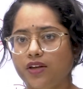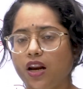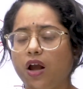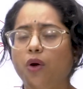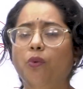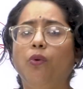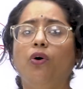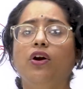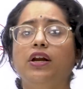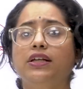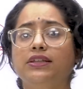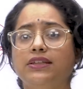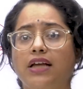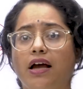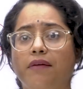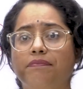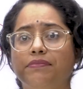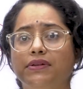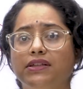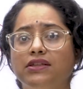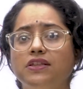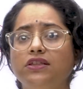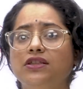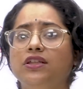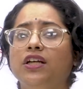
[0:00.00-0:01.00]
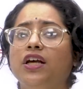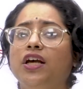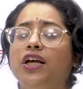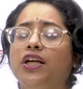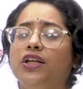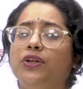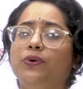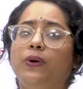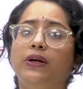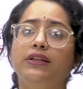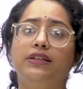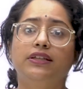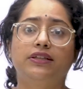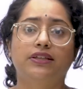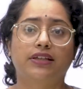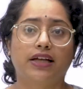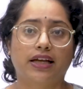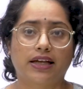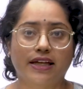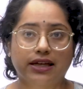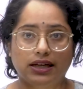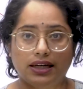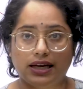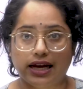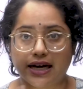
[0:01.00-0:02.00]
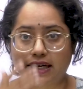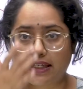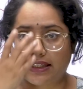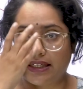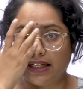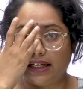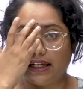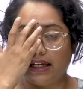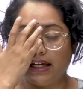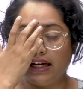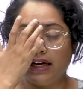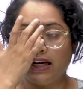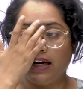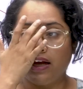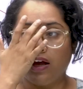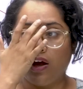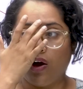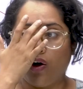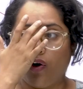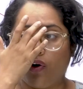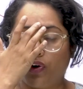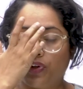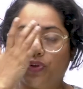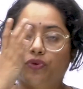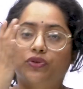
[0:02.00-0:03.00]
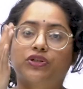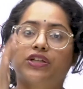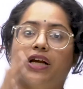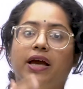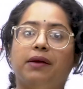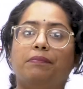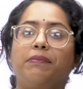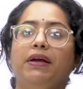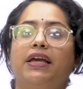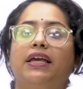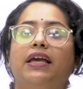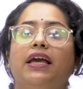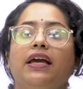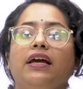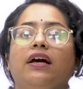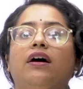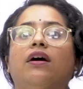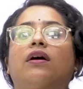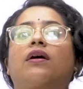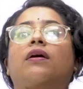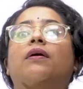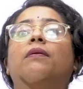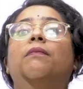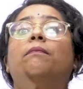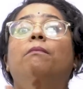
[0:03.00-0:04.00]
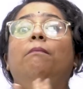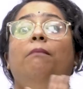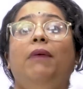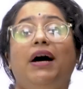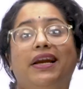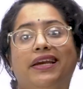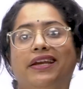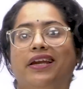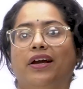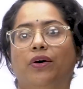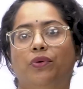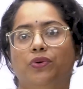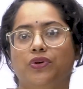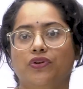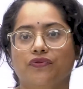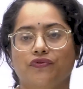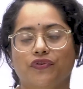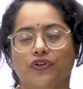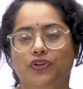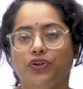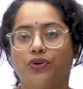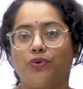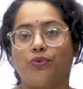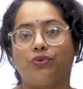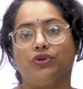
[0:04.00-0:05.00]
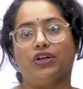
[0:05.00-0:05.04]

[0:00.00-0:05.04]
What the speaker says: what has happened is you either try collecting it or you try making money out of it. You